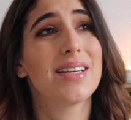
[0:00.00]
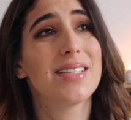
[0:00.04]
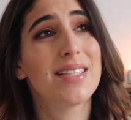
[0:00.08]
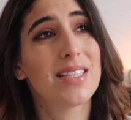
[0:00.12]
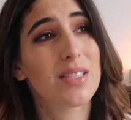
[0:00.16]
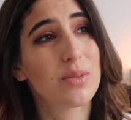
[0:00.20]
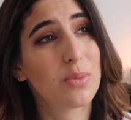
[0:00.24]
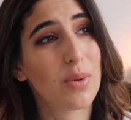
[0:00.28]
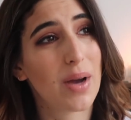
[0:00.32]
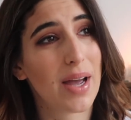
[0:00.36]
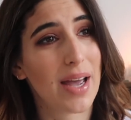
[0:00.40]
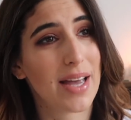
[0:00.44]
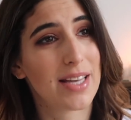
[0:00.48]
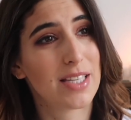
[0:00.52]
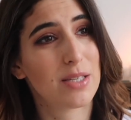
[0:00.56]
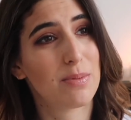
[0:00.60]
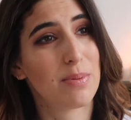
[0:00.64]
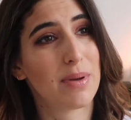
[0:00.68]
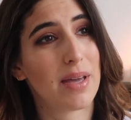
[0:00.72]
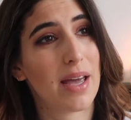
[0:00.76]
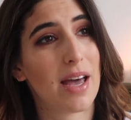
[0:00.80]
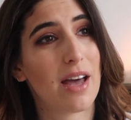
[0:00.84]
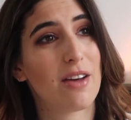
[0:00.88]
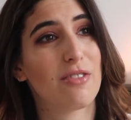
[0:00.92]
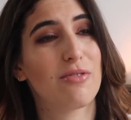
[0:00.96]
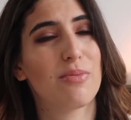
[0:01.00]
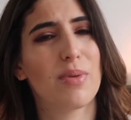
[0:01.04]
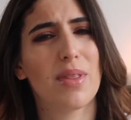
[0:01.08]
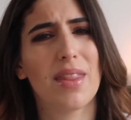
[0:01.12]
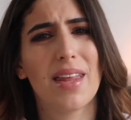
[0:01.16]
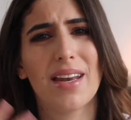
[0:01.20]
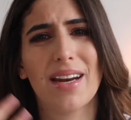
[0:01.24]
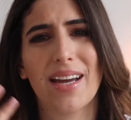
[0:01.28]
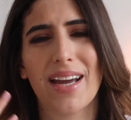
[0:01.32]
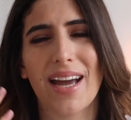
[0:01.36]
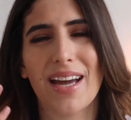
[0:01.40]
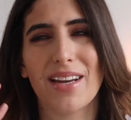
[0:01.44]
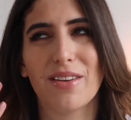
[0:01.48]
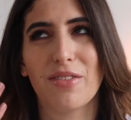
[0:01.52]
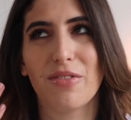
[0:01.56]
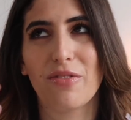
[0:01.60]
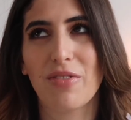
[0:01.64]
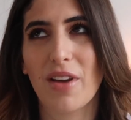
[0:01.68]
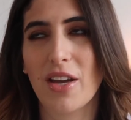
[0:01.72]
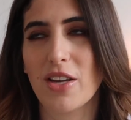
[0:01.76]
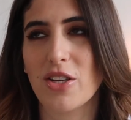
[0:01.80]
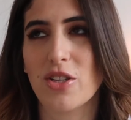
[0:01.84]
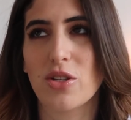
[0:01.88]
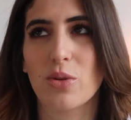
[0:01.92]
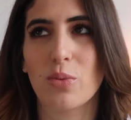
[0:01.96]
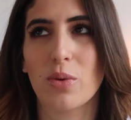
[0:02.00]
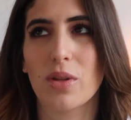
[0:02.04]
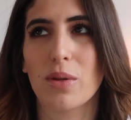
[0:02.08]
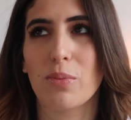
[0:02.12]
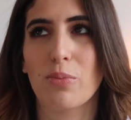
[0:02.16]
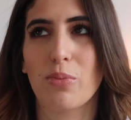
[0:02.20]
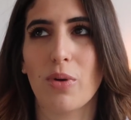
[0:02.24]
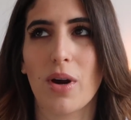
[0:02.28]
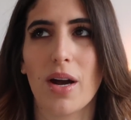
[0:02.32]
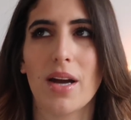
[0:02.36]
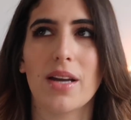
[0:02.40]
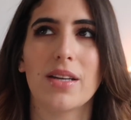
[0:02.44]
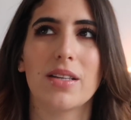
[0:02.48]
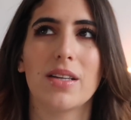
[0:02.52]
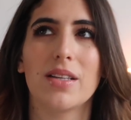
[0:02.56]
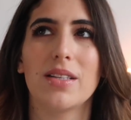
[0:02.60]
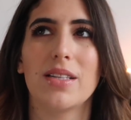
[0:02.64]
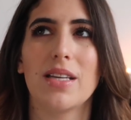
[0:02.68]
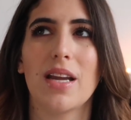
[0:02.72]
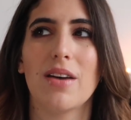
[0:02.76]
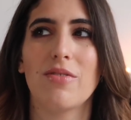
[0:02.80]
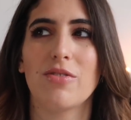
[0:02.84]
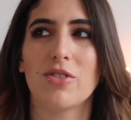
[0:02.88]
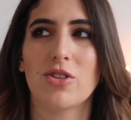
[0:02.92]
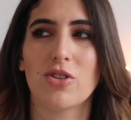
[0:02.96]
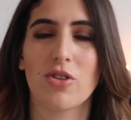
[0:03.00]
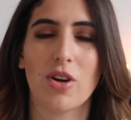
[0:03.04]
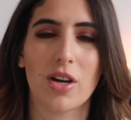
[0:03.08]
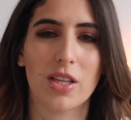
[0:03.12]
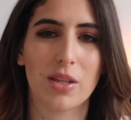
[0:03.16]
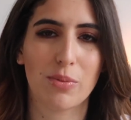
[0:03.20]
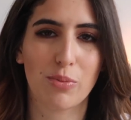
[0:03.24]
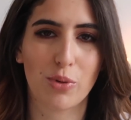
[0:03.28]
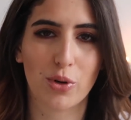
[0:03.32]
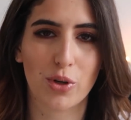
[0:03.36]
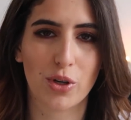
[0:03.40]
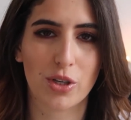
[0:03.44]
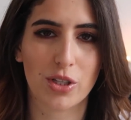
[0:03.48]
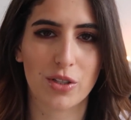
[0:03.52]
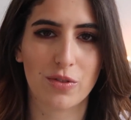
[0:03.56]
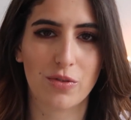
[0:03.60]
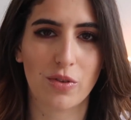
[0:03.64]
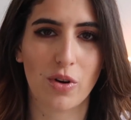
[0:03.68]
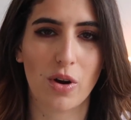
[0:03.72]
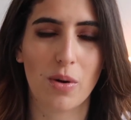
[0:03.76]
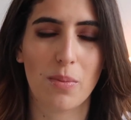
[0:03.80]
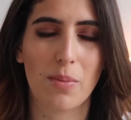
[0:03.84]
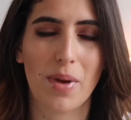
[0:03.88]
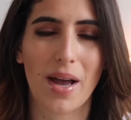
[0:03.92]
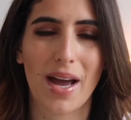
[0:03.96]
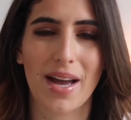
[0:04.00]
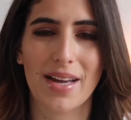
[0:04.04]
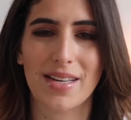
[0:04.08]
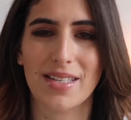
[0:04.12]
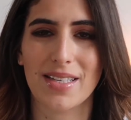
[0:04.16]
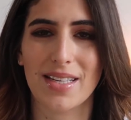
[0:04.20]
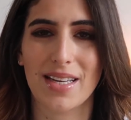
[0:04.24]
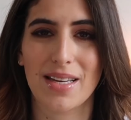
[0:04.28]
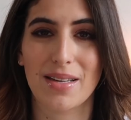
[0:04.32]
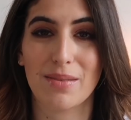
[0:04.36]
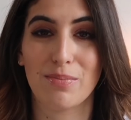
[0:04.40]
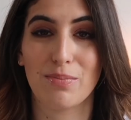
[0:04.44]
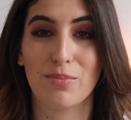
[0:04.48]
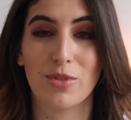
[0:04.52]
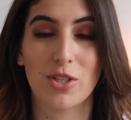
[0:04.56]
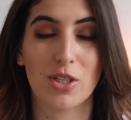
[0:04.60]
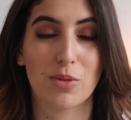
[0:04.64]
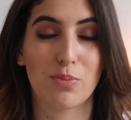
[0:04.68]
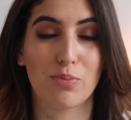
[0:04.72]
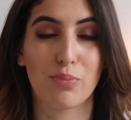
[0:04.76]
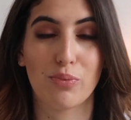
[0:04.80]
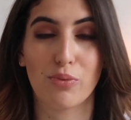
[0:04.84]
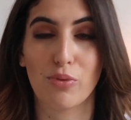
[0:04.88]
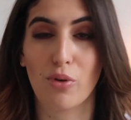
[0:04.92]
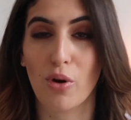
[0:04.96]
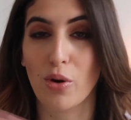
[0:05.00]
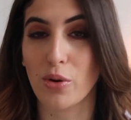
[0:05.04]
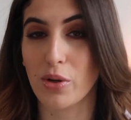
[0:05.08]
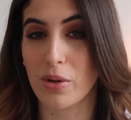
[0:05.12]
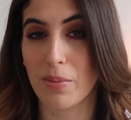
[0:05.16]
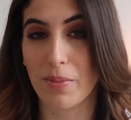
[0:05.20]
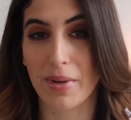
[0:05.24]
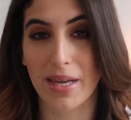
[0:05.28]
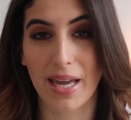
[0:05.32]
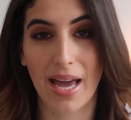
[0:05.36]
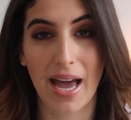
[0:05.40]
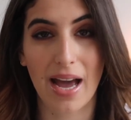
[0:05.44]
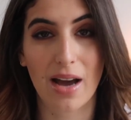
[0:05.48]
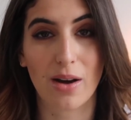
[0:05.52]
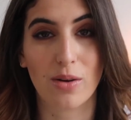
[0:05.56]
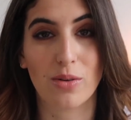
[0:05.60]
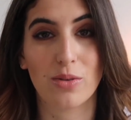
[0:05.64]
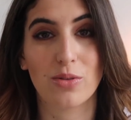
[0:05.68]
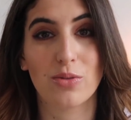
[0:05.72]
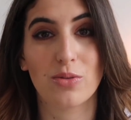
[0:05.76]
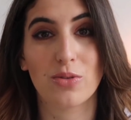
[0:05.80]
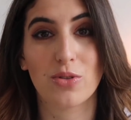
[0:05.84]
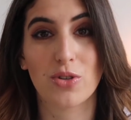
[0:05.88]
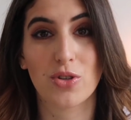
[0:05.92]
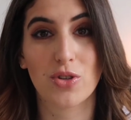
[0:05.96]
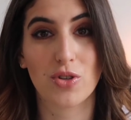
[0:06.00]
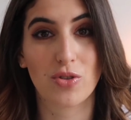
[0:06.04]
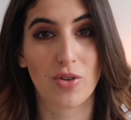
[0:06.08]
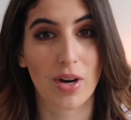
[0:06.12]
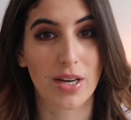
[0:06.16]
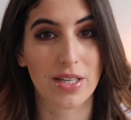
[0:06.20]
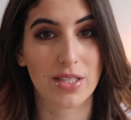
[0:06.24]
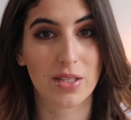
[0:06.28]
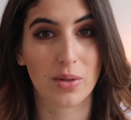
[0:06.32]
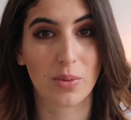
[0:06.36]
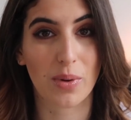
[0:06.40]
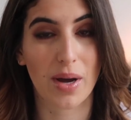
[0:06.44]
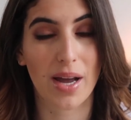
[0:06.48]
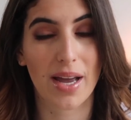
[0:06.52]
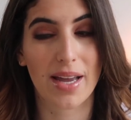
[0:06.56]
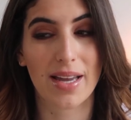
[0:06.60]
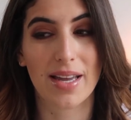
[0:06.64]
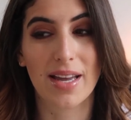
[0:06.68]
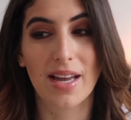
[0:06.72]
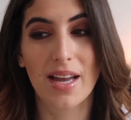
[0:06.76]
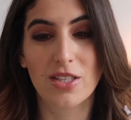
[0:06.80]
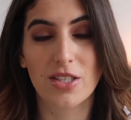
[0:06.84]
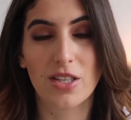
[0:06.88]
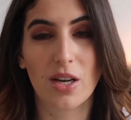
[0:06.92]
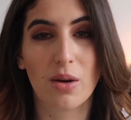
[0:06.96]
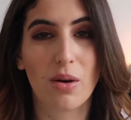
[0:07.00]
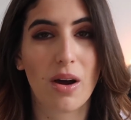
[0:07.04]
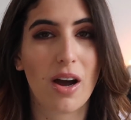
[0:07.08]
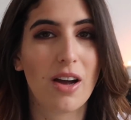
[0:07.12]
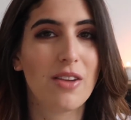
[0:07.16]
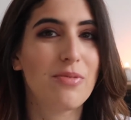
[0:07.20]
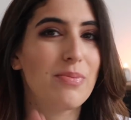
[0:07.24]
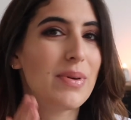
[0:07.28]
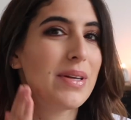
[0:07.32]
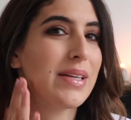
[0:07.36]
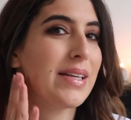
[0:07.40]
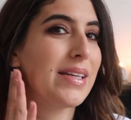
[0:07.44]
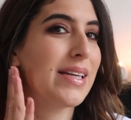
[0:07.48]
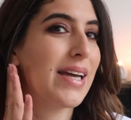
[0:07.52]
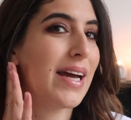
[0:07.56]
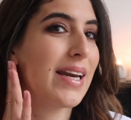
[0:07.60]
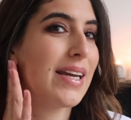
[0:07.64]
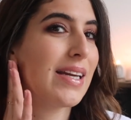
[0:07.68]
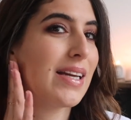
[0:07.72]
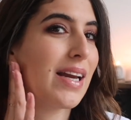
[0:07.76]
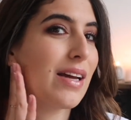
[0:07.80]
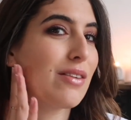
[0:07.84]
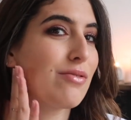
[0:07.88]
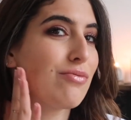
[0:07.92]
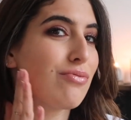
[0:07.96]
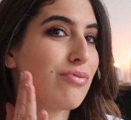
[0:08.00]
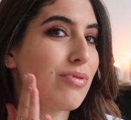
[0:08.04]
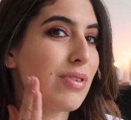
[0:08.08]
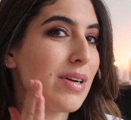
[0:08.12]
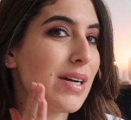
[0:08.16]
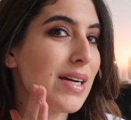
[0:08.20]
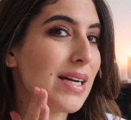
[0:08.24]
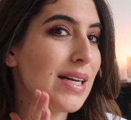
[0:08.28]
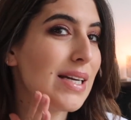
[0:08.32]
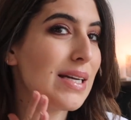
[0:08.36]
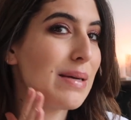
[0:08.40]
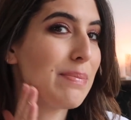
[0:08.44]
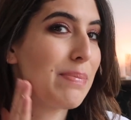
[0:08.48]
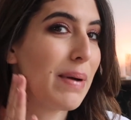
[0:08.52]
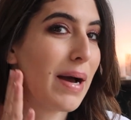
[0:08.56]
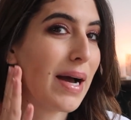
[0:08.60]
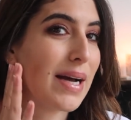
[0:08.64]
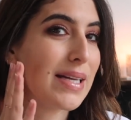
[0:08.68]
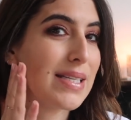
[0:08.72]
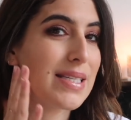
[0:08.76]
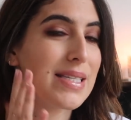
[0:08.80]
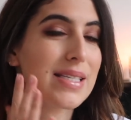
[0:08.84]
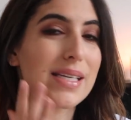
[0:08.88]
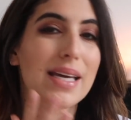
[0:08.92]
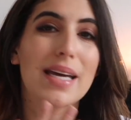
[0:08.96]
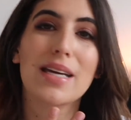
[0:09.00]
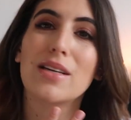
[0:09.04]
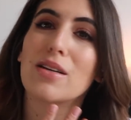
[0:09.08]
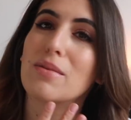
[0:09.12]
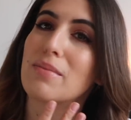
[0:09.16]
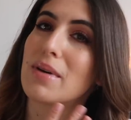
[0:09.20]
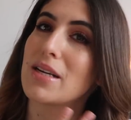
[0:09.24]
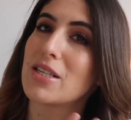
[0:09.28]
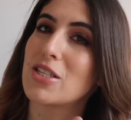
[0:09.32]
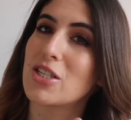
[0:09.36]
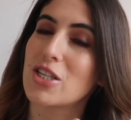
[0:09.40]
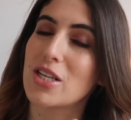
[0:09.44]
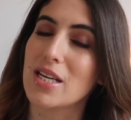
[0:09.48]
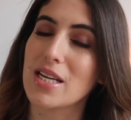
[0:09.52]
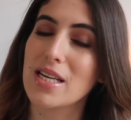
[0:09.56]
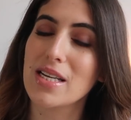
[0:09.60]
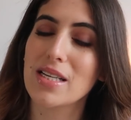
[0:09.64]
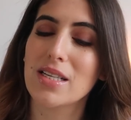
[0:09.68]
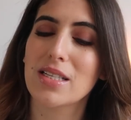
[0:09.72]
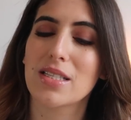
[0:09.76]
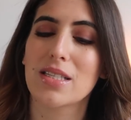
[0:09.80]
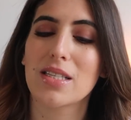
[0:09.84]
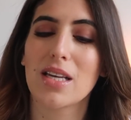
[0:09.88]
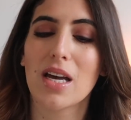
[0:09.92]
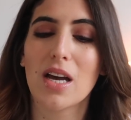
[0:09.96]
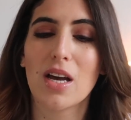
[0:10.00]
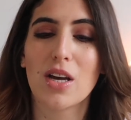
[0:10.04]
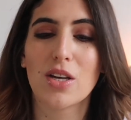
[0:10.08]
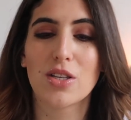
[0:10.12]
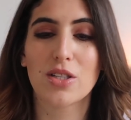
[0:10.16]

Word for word: I did wear S P F, and then I had a facial with a brand I'd never tried the products from, and it just broke me out straight away. So I've been getting like really bad skin on my cheeks.